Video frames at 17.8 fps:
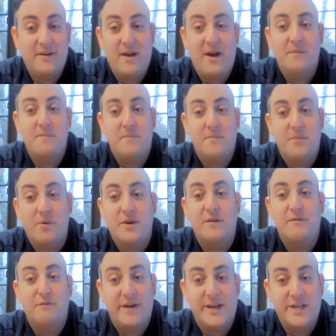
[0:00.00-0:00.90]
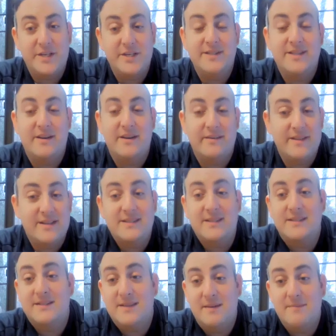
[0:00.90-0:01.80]
our Board of Regents here in the
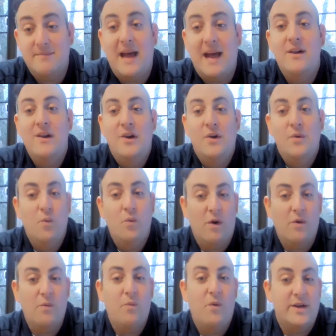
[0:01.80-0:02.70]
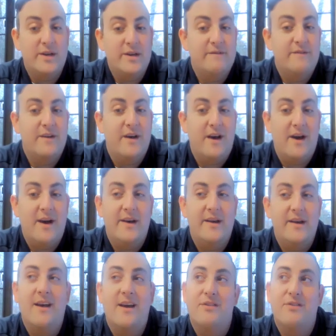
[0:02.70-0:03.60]
system that we're one of
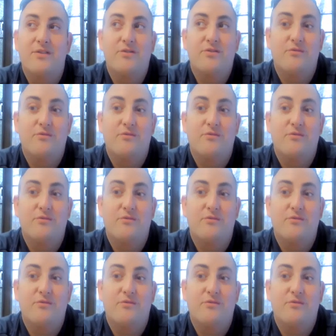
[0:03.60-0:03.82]
the